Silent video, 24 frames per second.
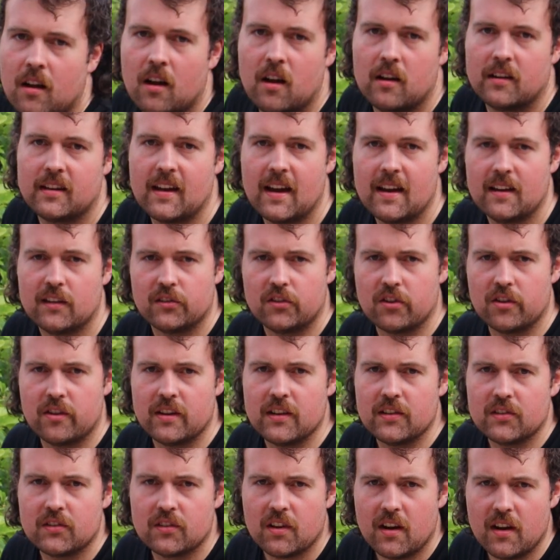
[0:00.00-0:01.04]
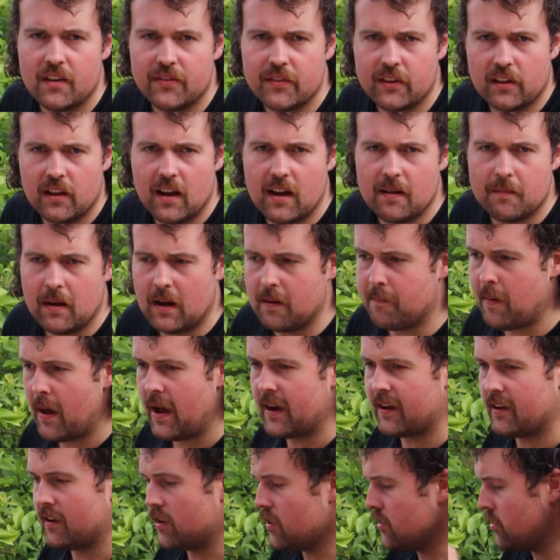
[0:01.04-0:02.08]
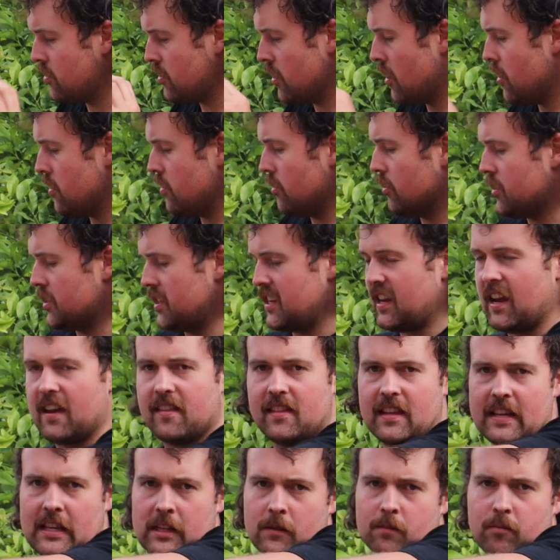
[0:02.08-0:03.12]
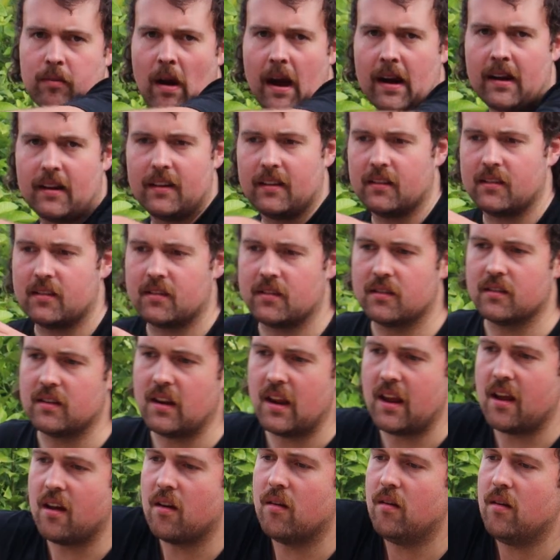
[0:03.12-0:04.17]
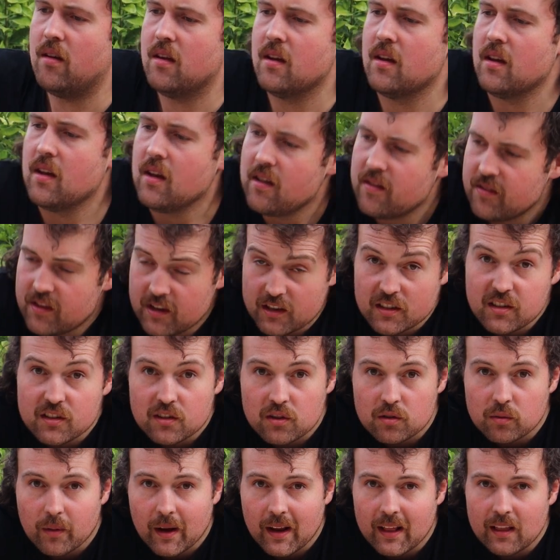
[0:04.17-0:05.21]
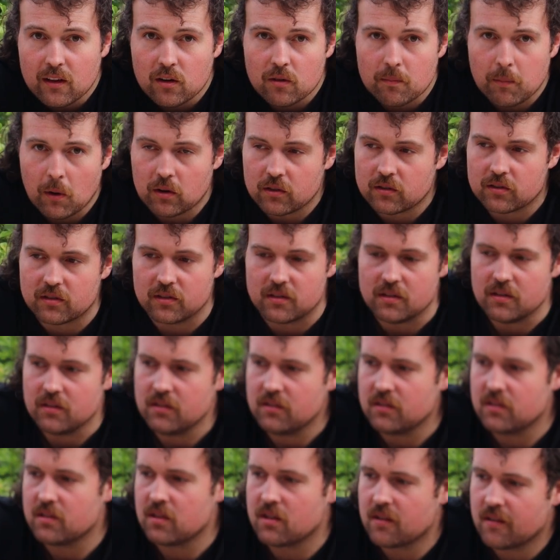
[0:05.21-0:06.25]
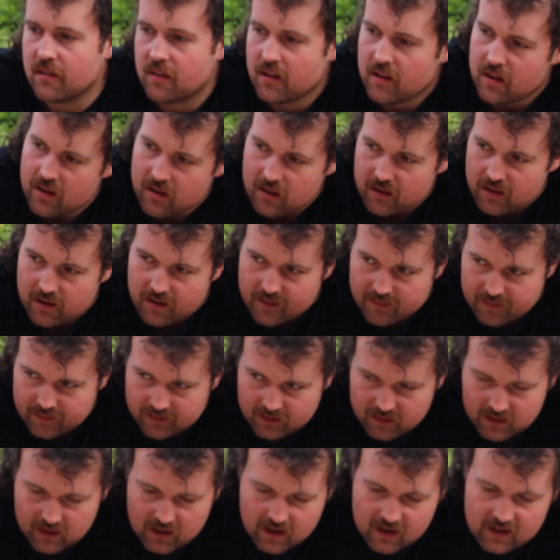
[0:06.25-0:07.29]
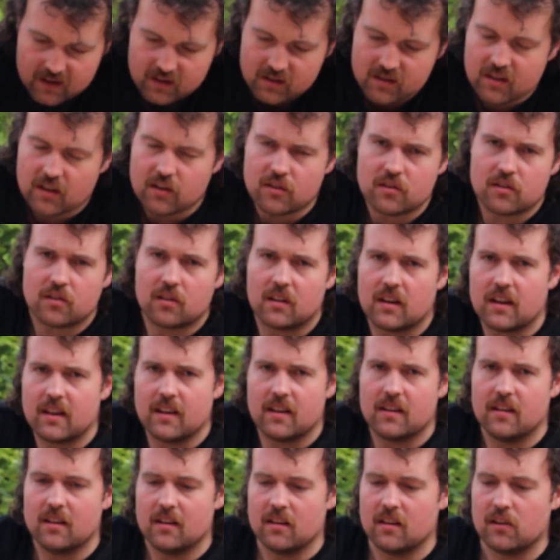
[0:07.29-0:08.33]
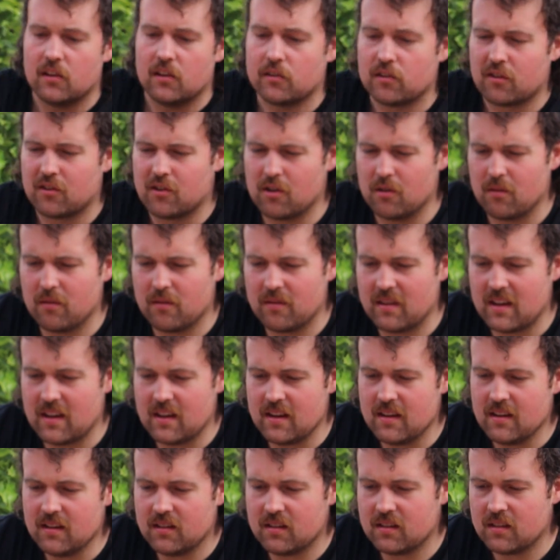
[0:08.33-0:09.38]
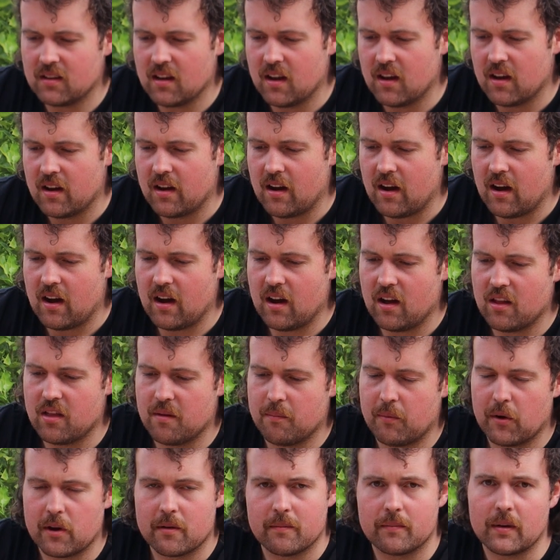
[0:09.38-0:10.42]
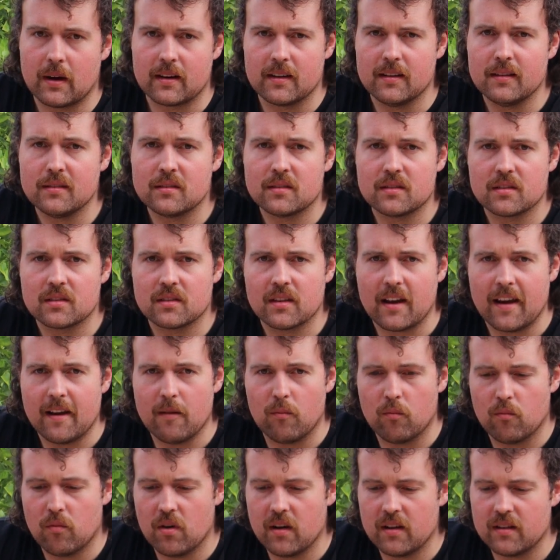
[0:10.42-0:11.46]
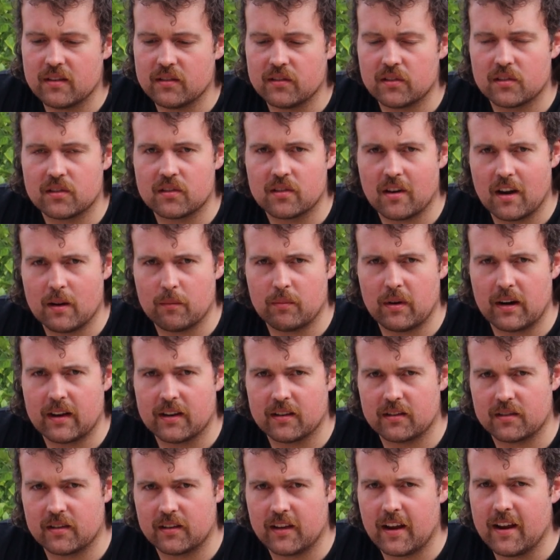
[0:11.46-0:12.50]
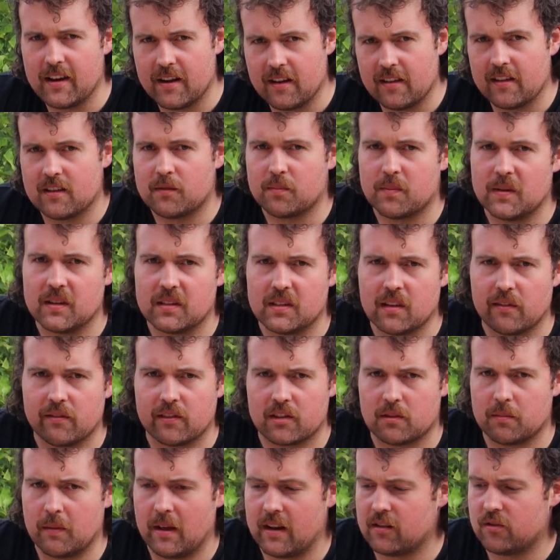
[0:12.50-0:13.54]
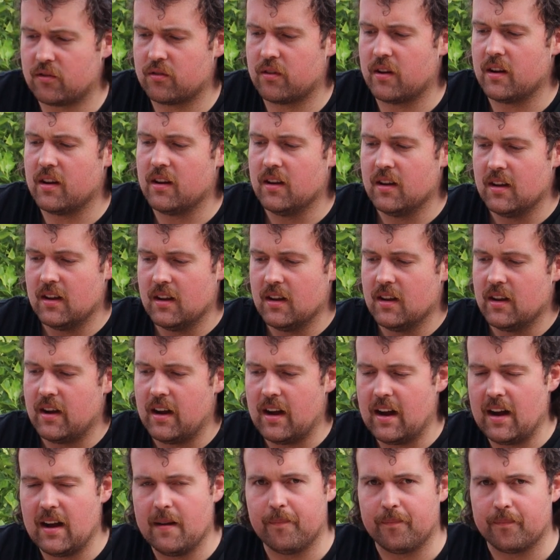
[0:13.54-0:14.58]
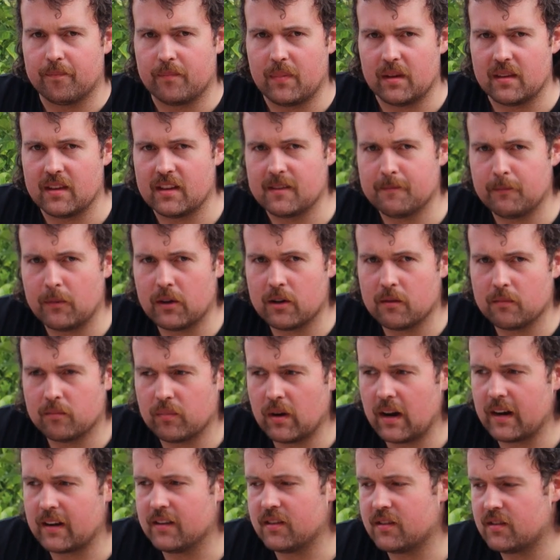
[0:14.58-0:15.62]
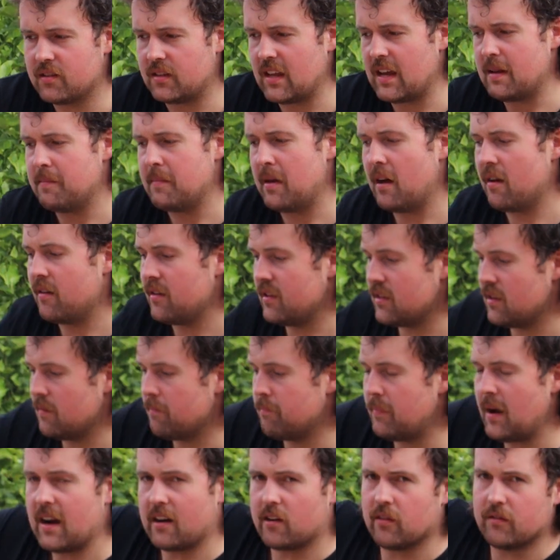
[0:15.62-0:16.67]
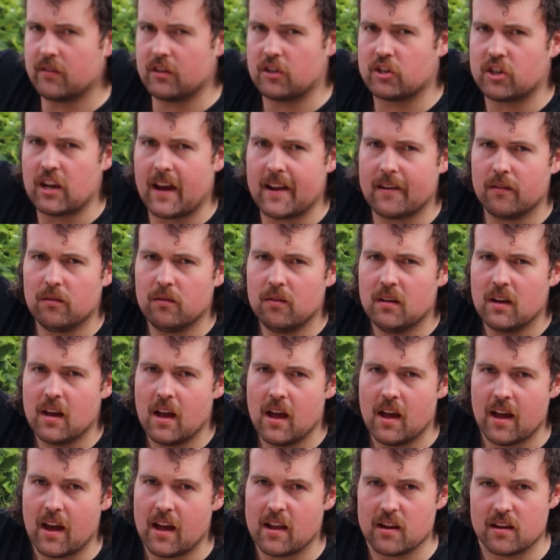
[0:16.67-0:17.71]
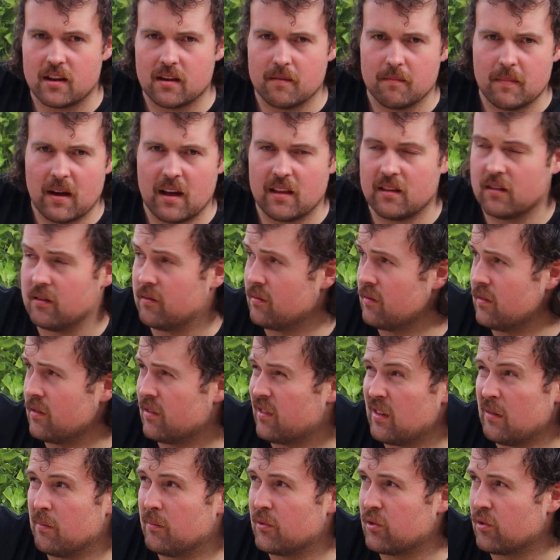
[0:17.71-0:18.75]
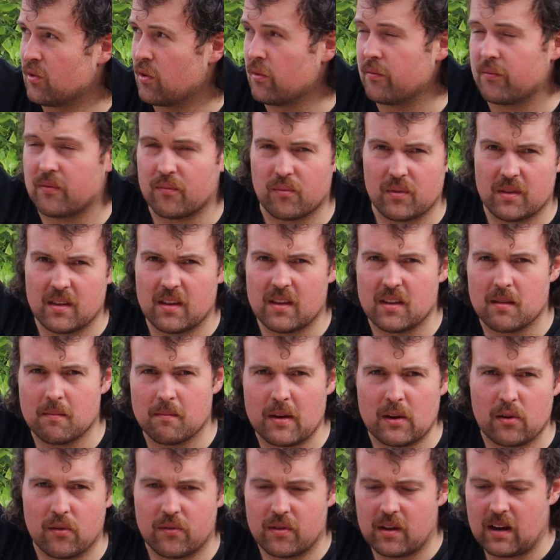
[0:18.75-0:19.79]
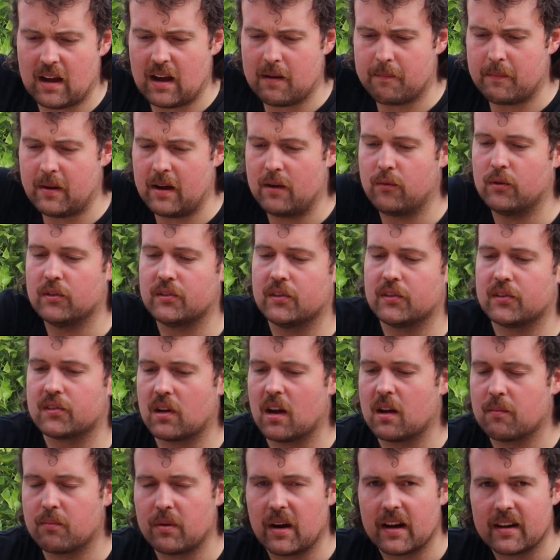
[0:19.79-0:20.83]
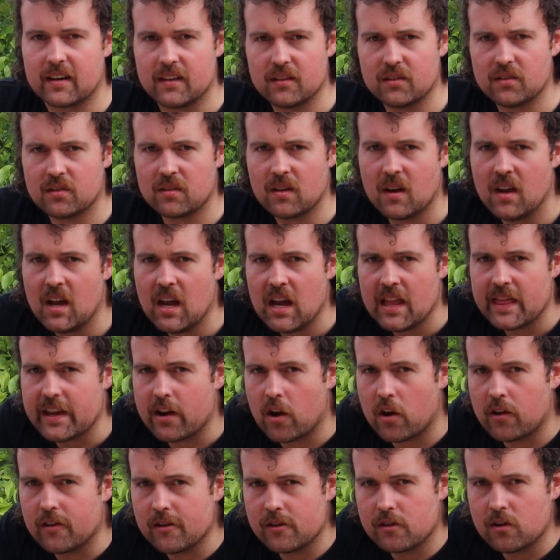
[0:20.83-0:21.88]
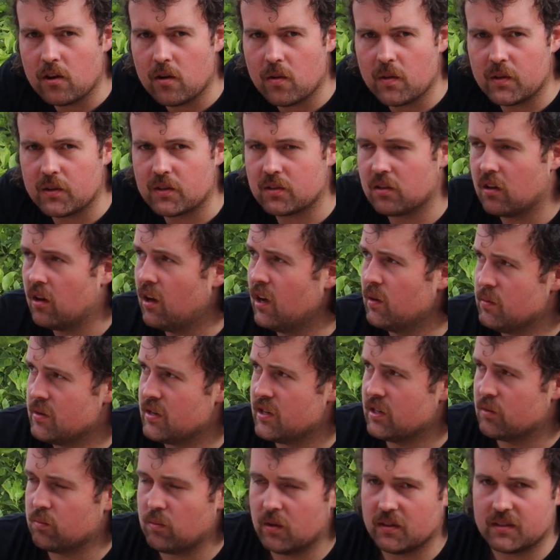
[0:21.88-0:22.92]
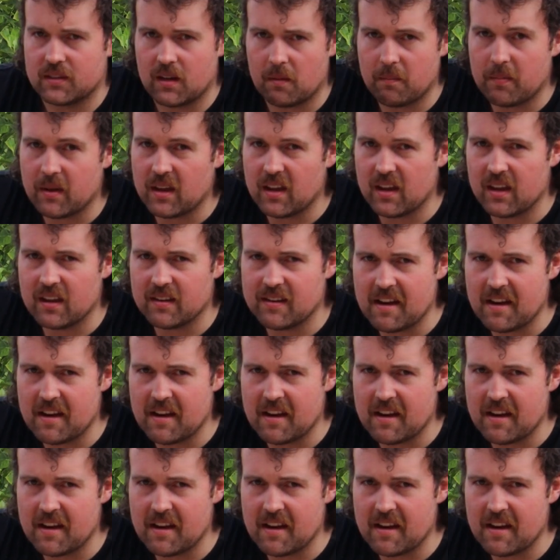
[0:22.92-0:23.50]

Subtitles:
Okay, so inside the light bar package you also get these brackets. Now there's 3 little boxes, and essentially 2 of these are the bottom brackets and 1 is the side brackets. Okay, now that's pretty self-explanatory, but these bottom brackets, they mount in the back of the channel, and you can mount them sort of within the middle of the light bar, whereas the side brackets, they only go on the side, which is what's up here.